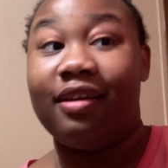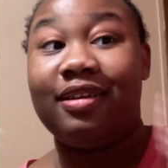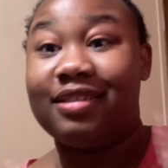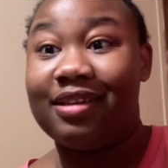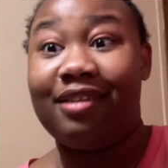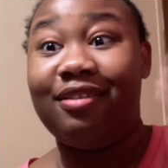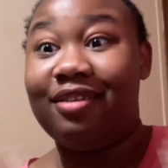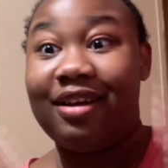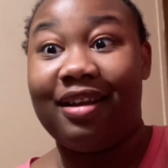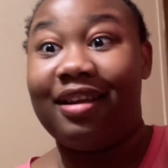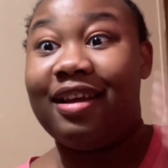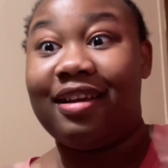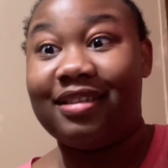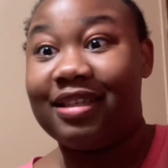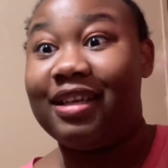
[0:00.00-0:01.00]
because I don't know how the
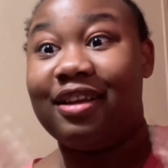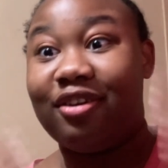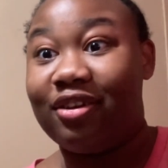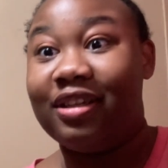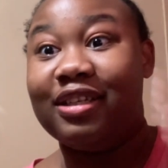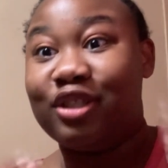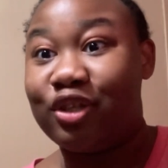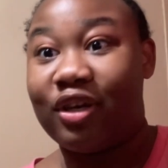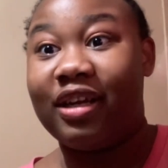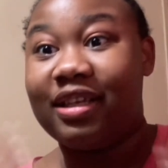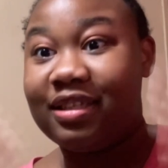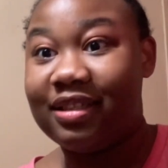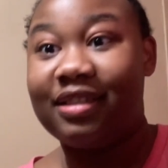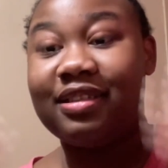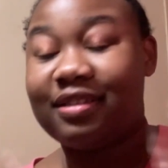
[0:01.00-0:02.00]
heck to get on these
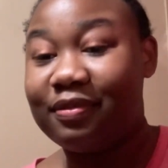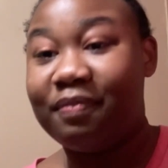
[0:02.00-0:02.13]
trains.